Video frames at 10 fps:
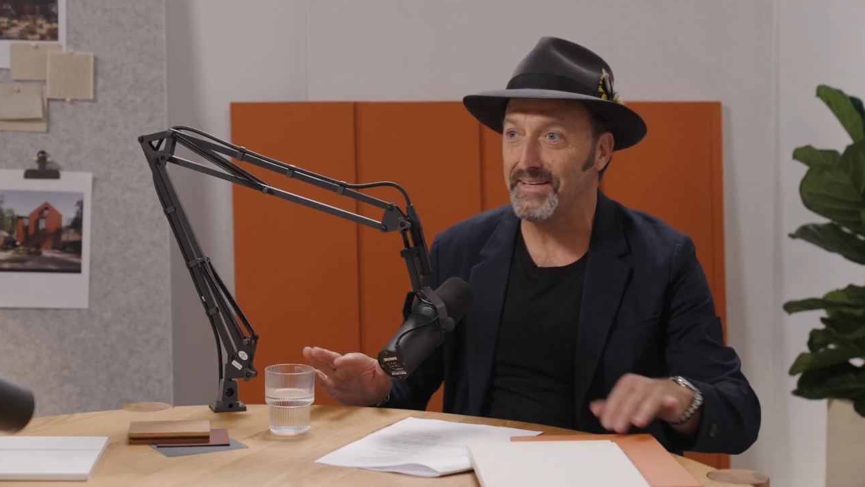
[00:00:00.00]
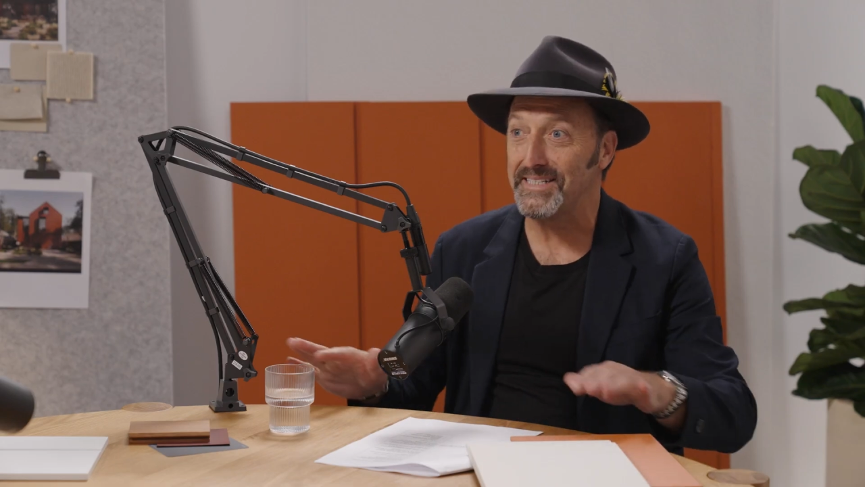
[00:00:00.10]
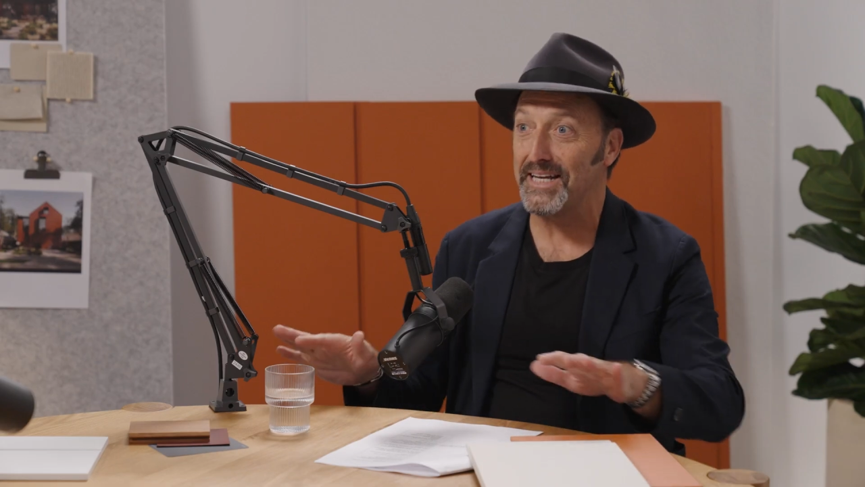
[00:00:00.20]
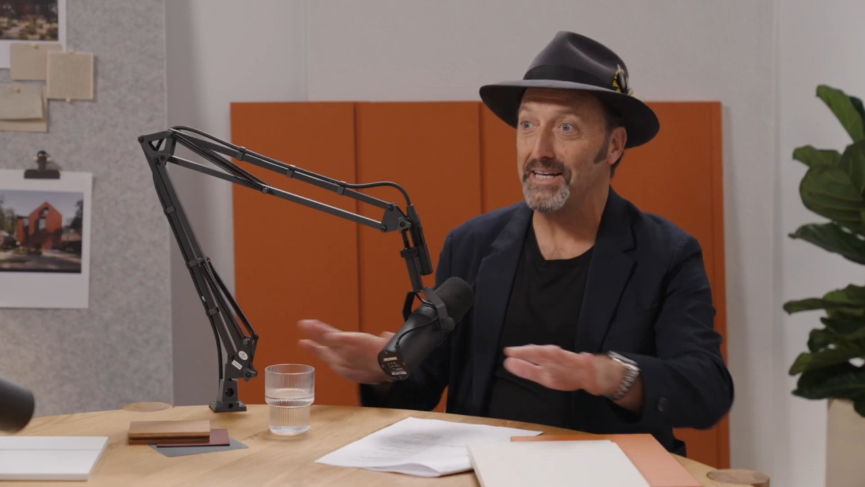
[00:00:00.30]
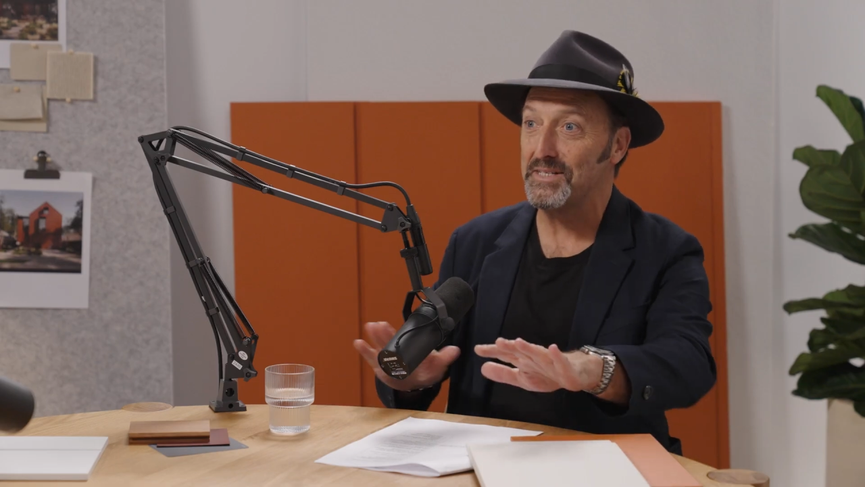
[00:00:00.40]

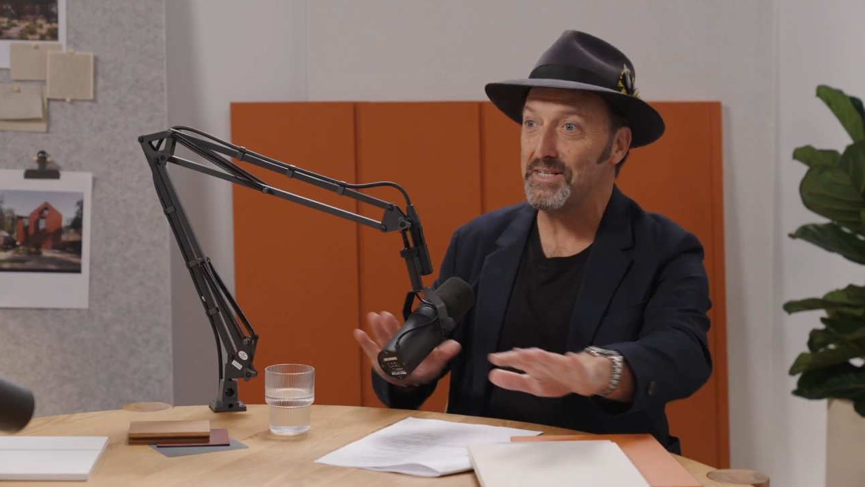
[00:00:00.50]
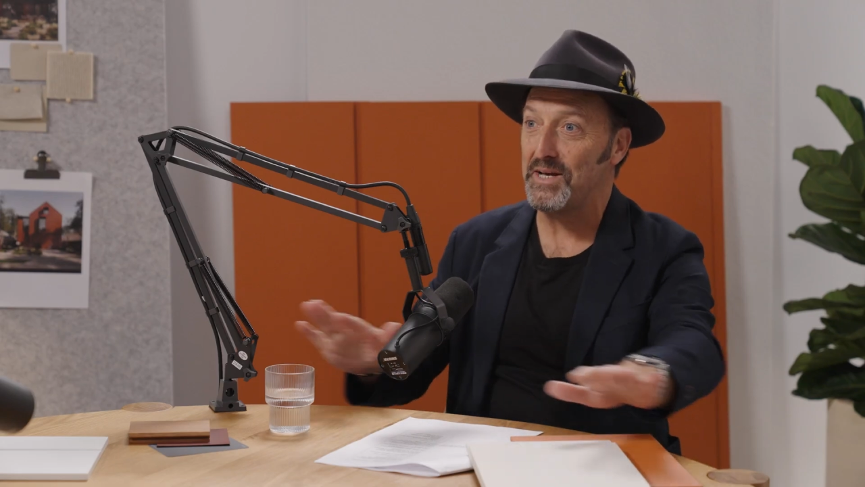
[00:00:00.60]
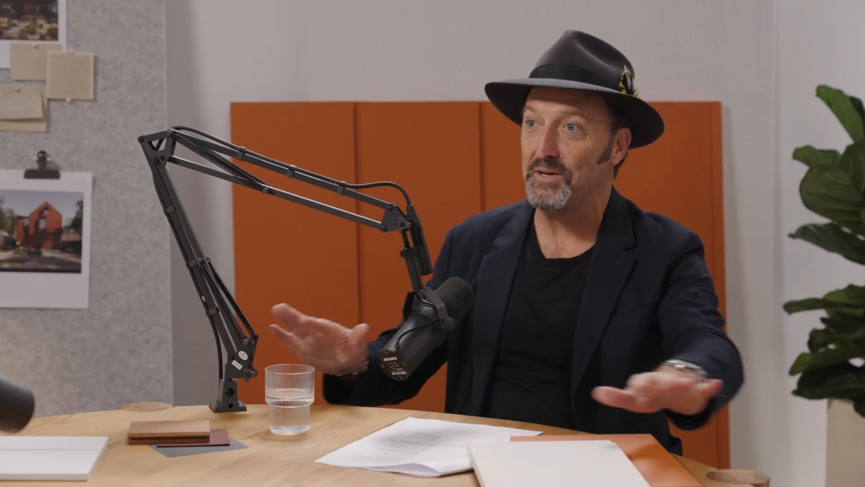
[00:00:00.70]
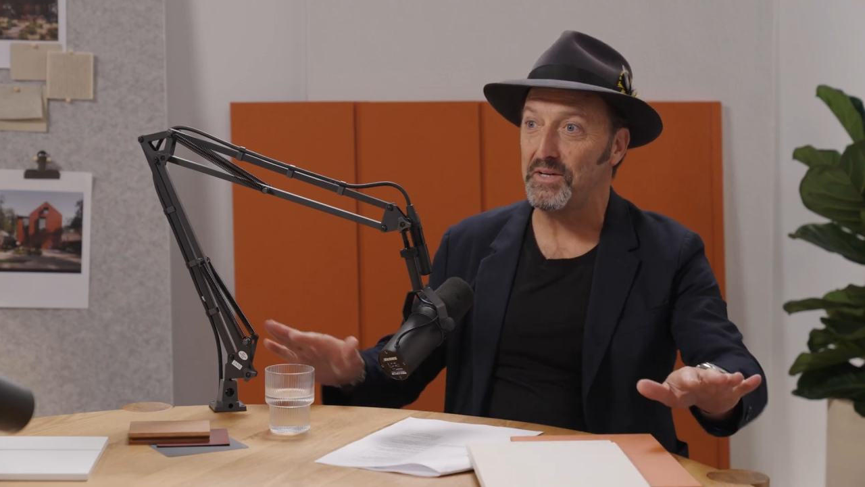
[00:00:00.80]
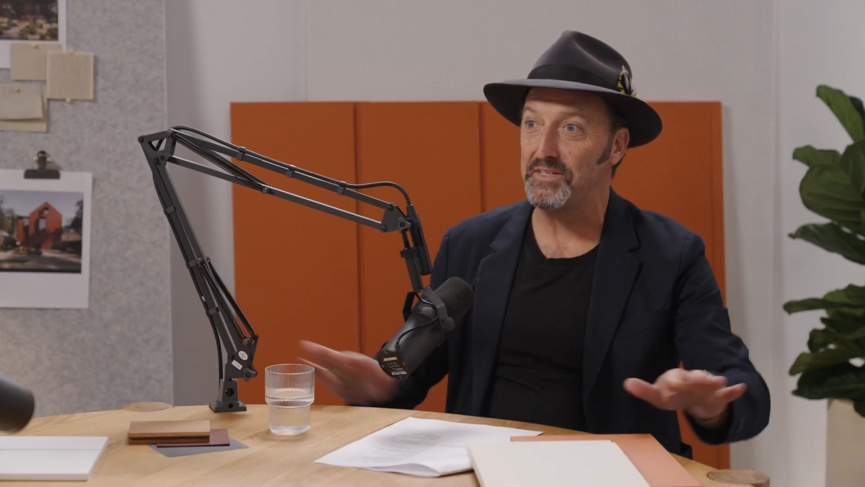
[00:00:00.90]
these colours
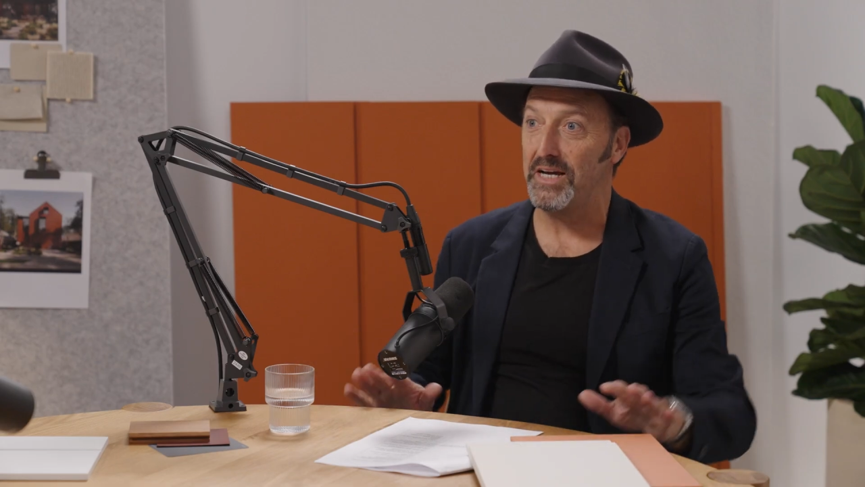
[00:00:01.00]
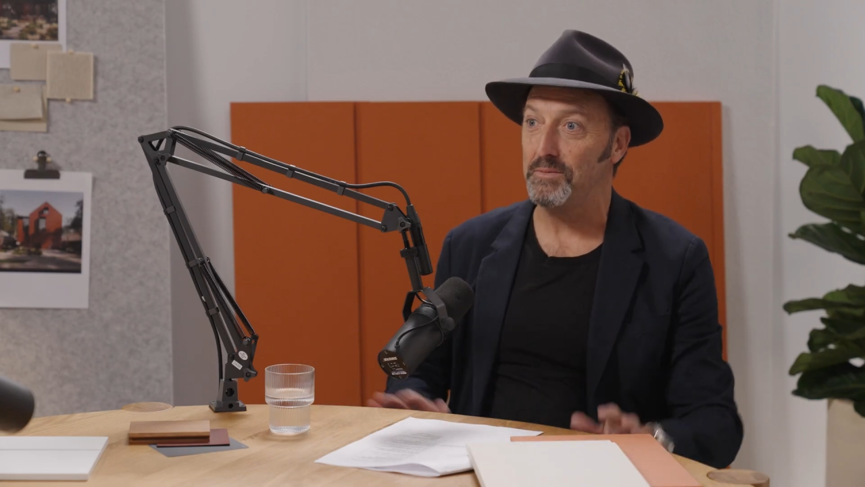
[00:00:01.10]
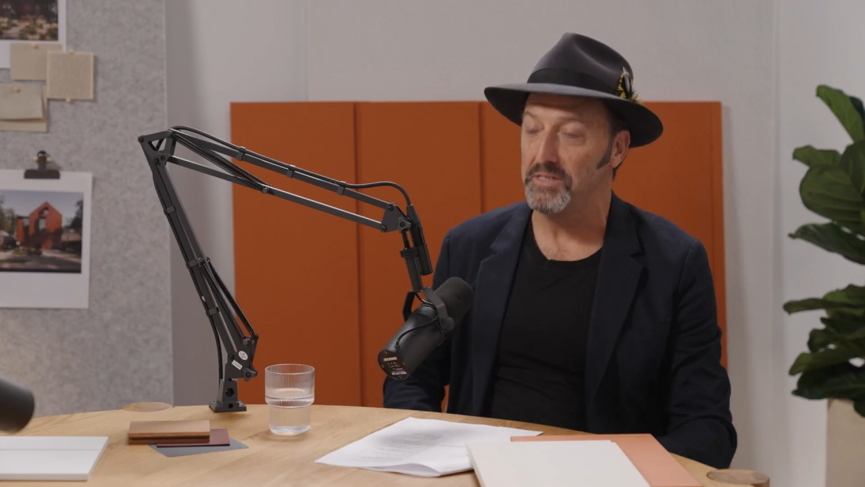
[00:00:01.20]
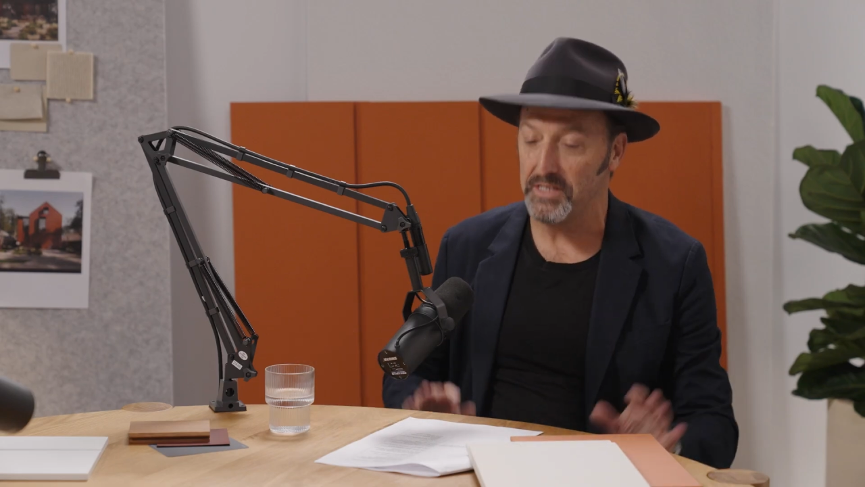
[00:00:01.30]
out on the table,